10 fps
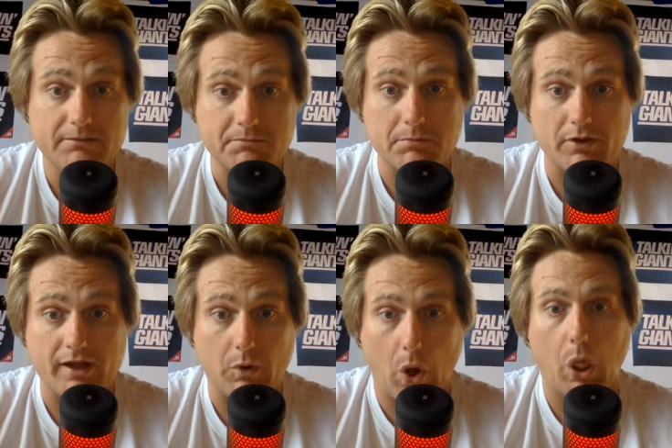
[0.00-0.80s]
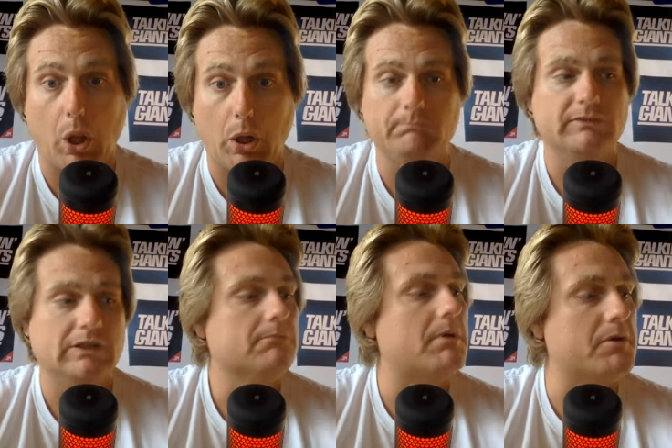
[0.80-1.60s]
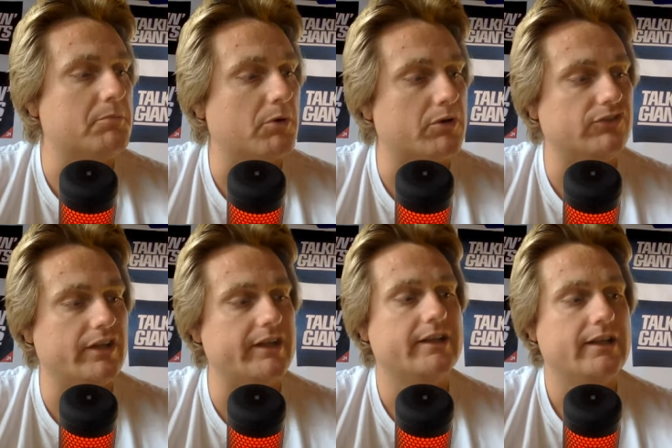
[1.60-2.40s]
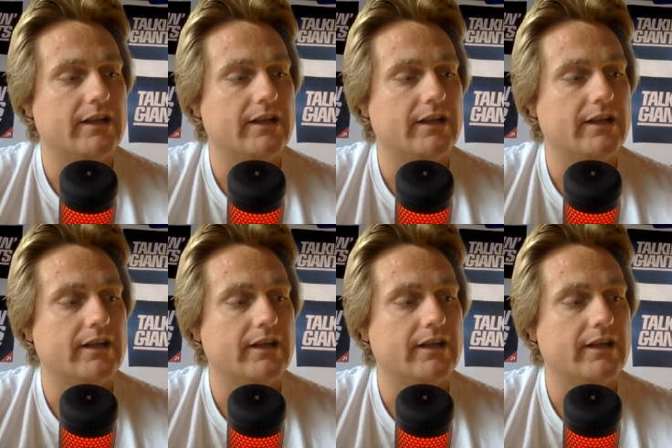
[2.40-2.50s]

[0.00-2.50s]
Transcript: Remember that? Oh, remember when he broke his leg?